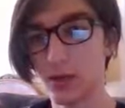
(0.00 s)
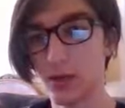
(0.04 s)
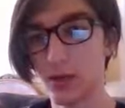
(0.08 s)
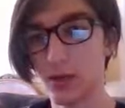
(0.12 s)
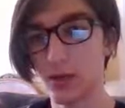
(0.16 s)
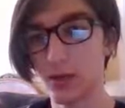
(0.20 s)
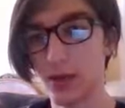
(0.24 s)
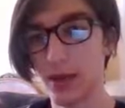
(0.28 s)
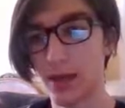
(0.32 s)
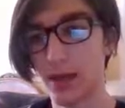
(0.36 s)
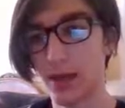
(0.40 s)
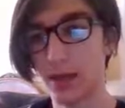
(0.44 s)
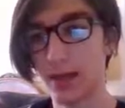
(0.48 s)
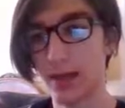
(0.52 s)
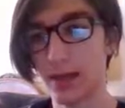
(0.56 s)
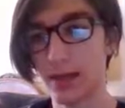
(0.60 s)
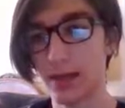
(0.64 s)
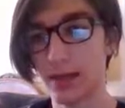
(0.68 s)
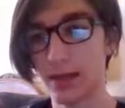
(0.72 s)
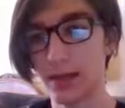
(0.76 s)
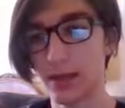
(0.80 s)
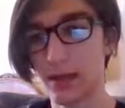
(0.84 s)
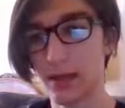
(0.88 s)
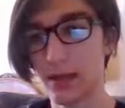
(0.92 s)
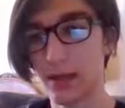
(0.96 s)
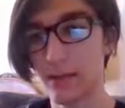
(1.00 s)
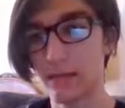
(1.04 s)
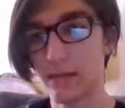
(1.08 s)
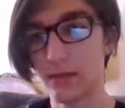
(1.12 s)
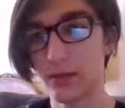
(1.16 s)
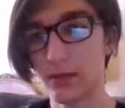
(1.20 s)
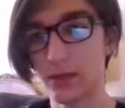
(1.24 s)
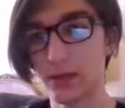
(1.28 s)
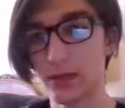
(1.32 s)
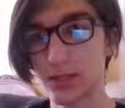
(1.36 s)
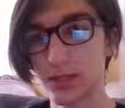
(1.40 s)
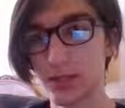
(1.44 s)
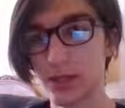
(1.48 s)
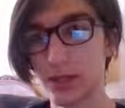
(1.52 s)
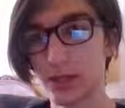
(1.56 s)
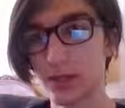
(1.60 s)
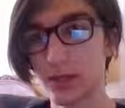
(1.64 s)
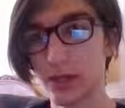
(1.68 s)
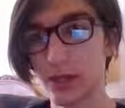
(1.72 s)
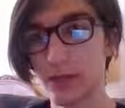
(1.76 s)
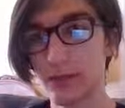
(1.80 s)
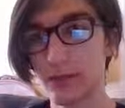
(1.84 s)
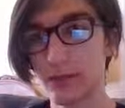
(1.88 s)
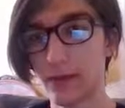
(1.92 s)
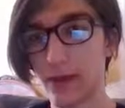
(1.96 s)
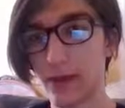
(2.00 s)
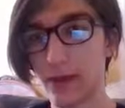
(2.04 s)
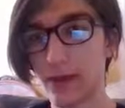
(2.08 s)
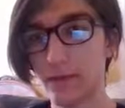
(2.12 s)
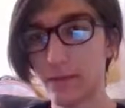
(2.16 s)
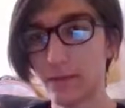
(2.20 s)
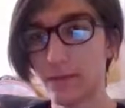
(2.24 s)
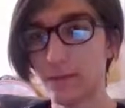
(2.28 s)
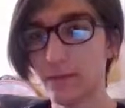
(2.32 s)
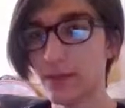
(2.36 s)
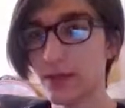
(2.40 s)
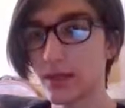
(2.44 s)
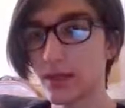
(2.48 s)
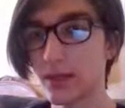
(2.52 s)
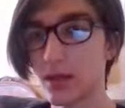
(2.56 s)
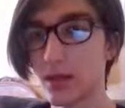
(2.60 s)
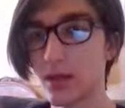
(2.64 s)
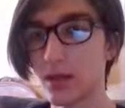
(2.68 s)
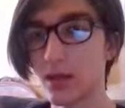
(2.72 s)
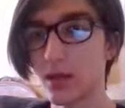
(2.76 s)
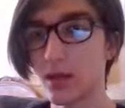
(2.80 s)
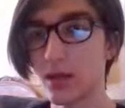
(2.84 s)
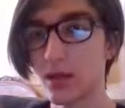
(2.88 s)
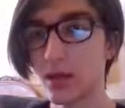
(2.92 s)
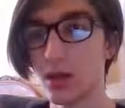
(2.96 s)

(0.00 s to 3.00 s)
go ahead and get a free Scald off. I have a feeling...